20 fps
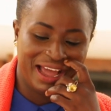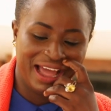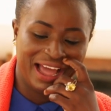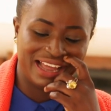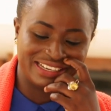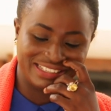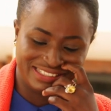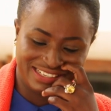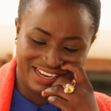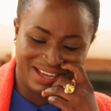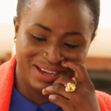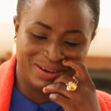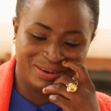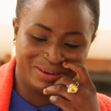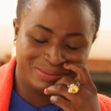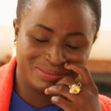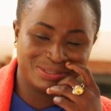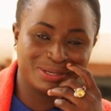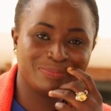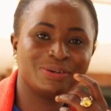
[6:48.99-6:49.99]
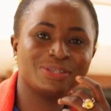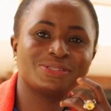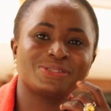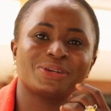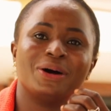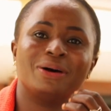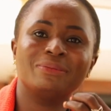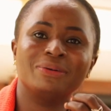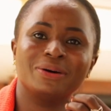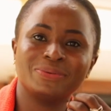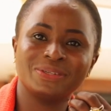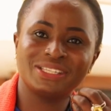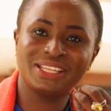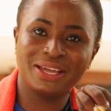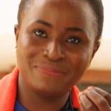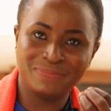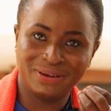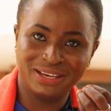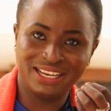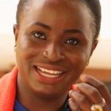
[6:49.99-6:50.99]
And now I'm supposed to come up with
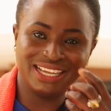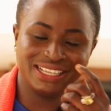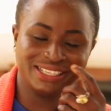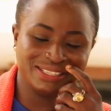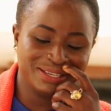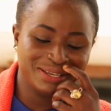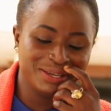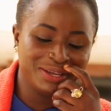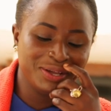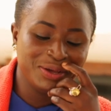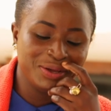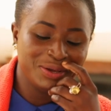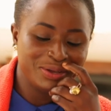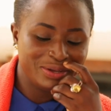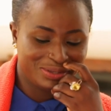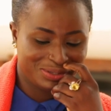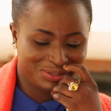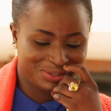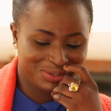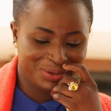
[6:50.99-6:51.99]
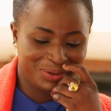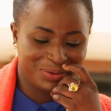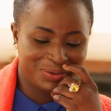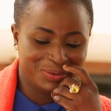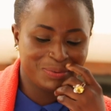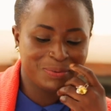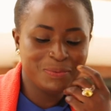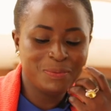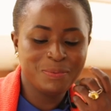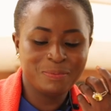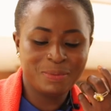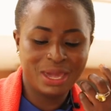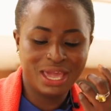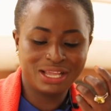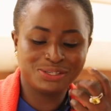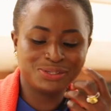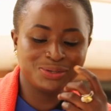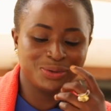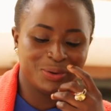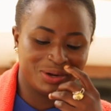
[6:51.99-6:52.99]
a plan to
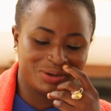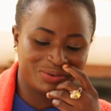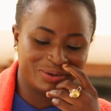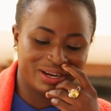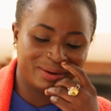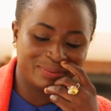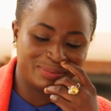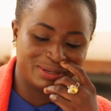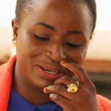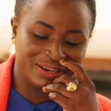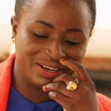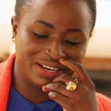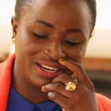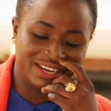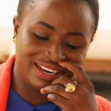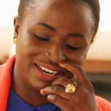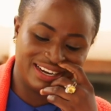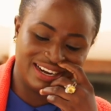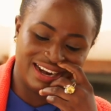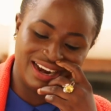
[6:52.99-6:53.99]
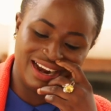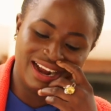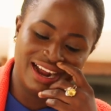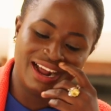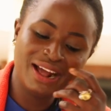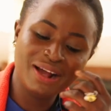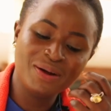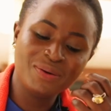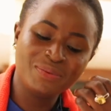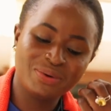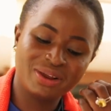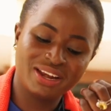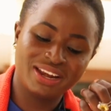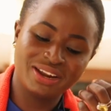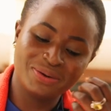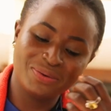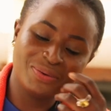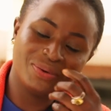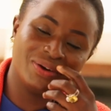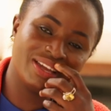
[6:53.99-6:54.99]
make 200 million naira
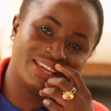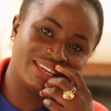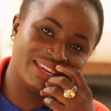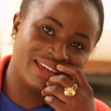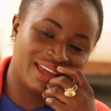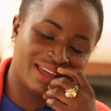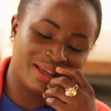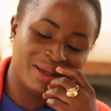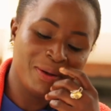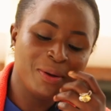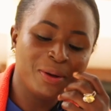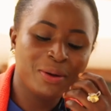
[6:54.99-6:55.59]
within 1 year.